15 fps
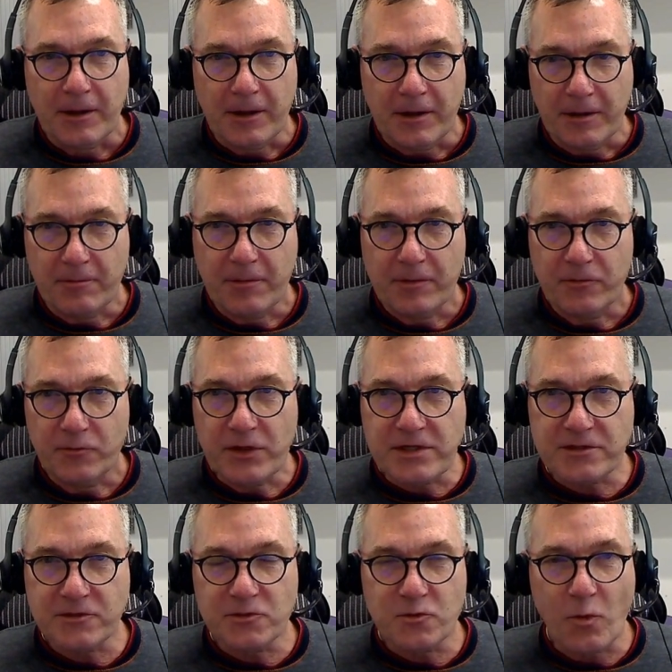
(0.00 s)
The
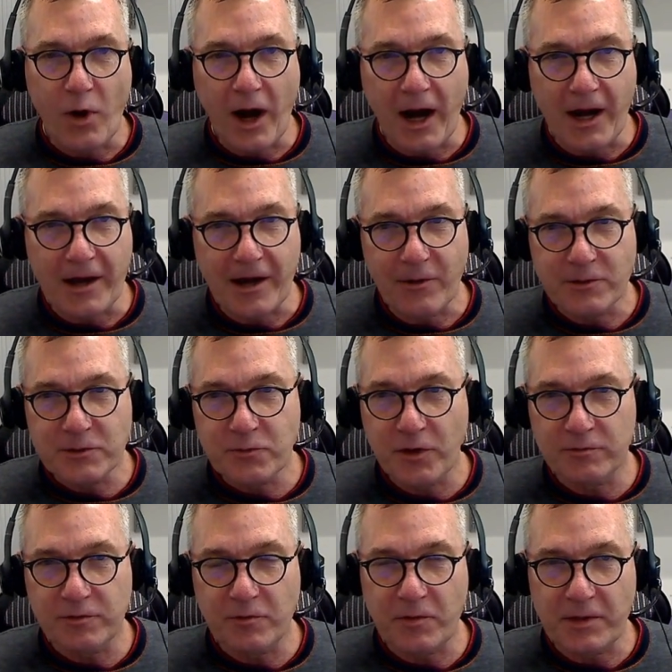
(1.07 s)
reason why, I was
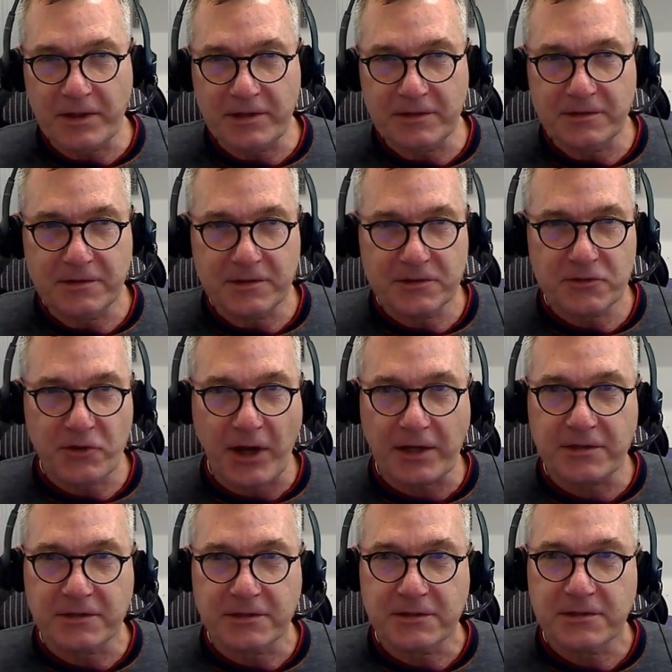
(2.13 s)
probably
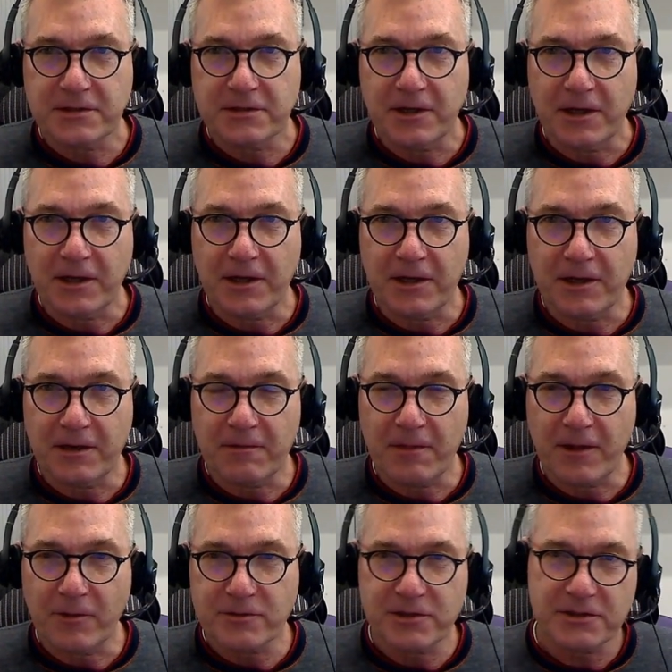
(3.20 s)
distracted. I
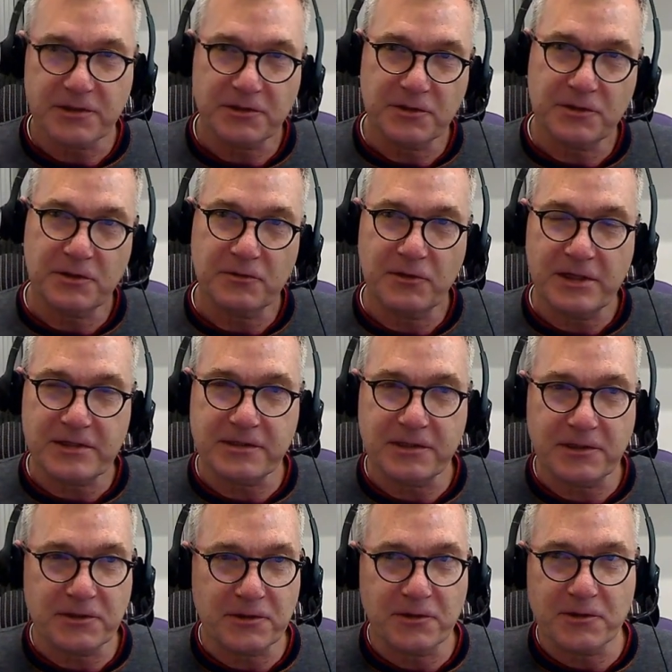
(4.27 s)
was
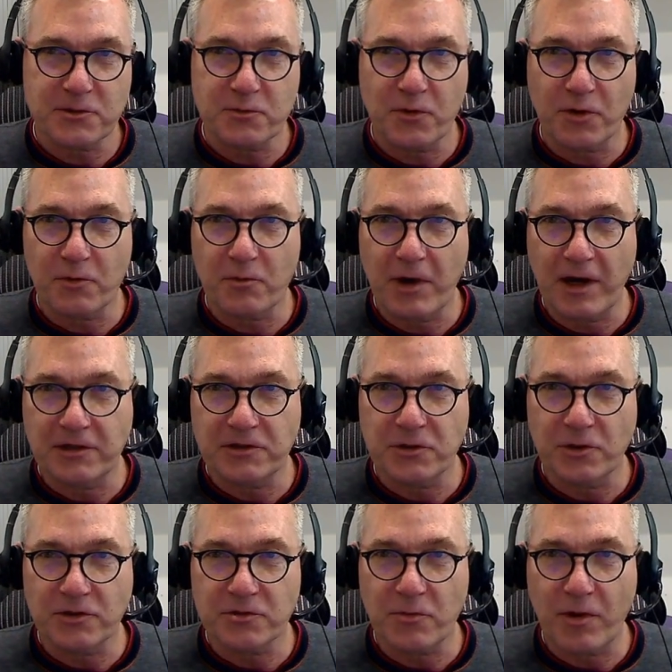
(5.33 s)
listening to this book by
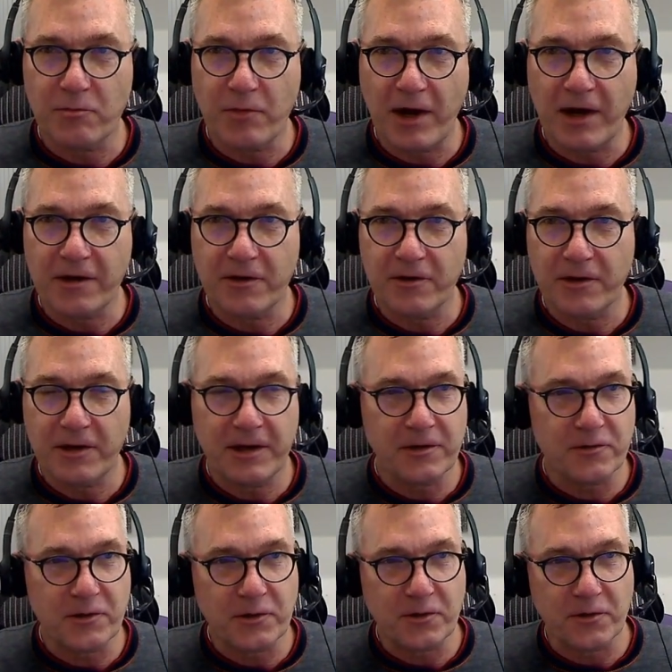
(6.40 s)
George Monbiot, a
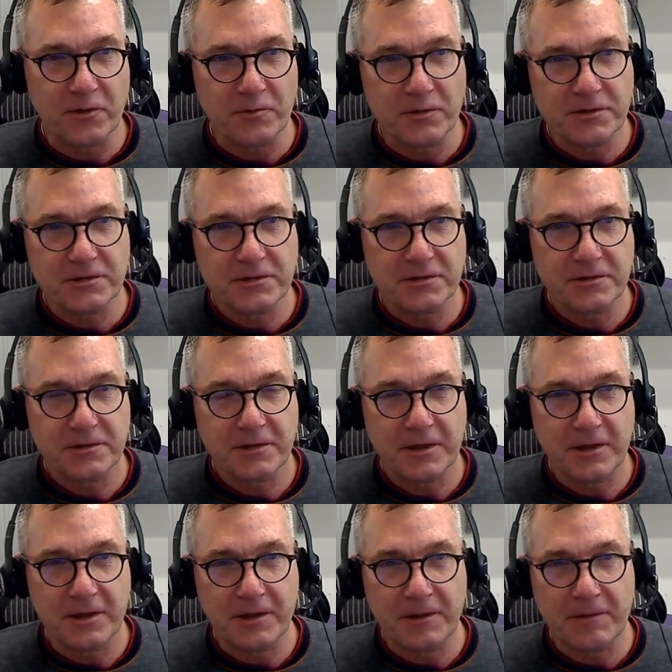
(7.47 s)
health economist,
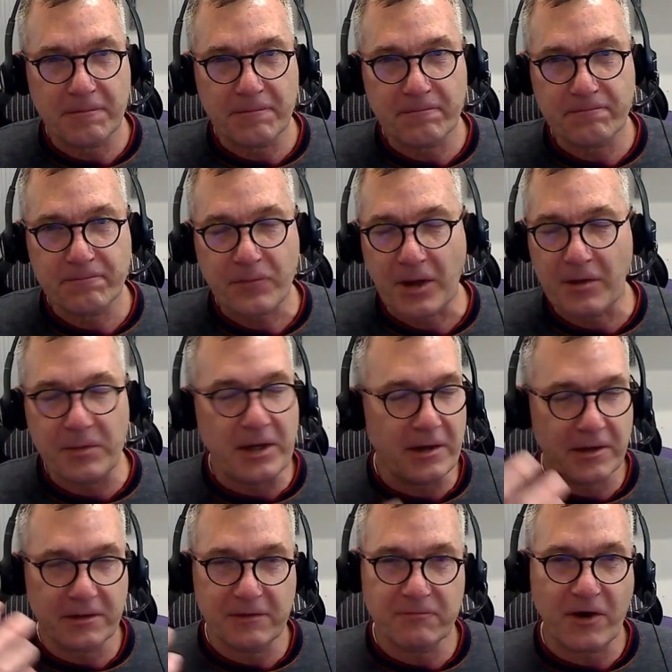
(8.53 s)
an
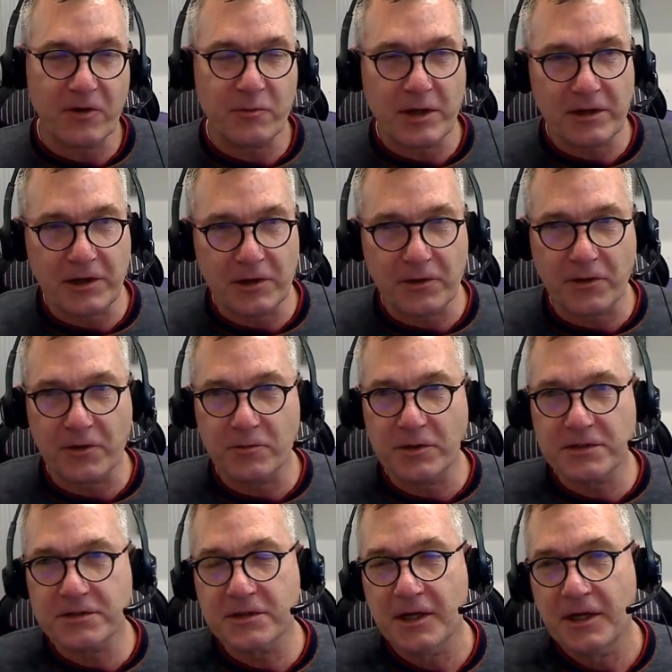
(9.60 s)
environmental
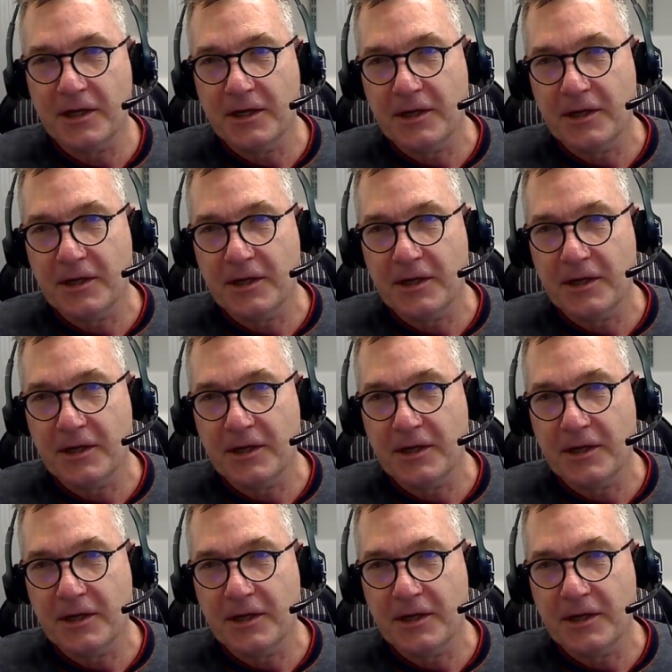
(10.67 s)
economist,